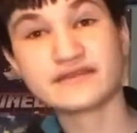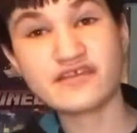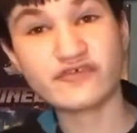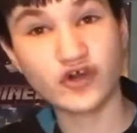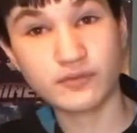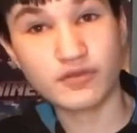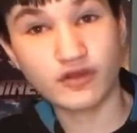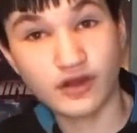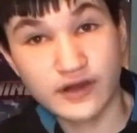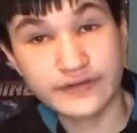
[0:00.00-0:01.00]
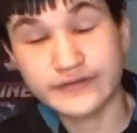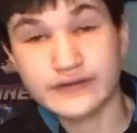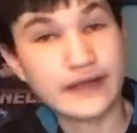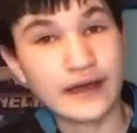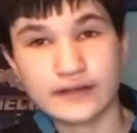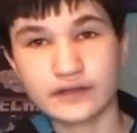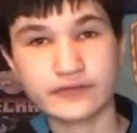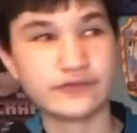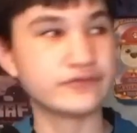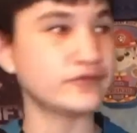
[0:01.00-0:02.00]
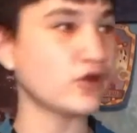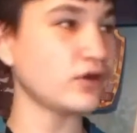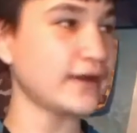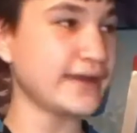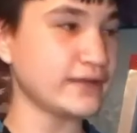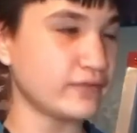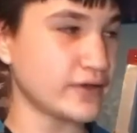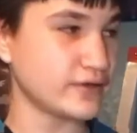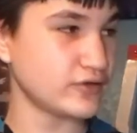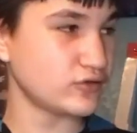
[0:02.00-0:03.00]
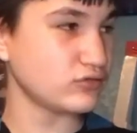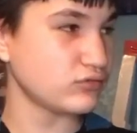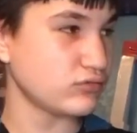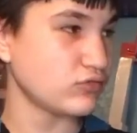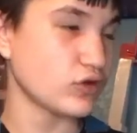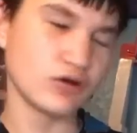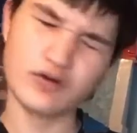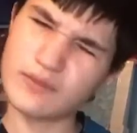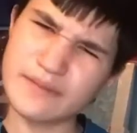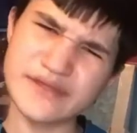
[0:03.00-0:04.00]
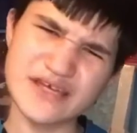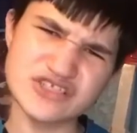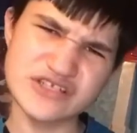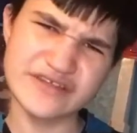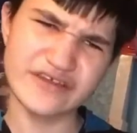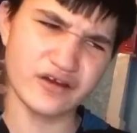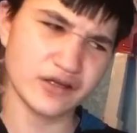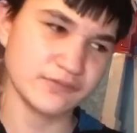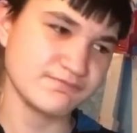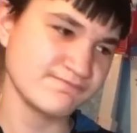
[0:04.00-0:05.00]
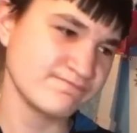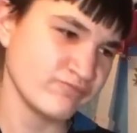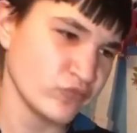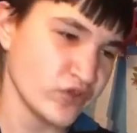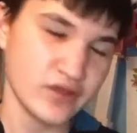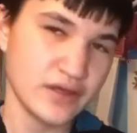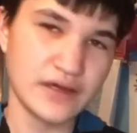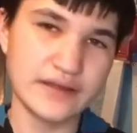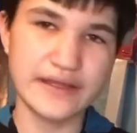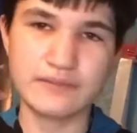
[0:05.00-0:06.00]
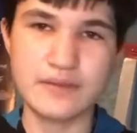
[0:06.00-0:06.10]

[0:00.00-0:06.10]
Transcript: these films are not no anywhere new. Or maybe actually they are. Oh, I can't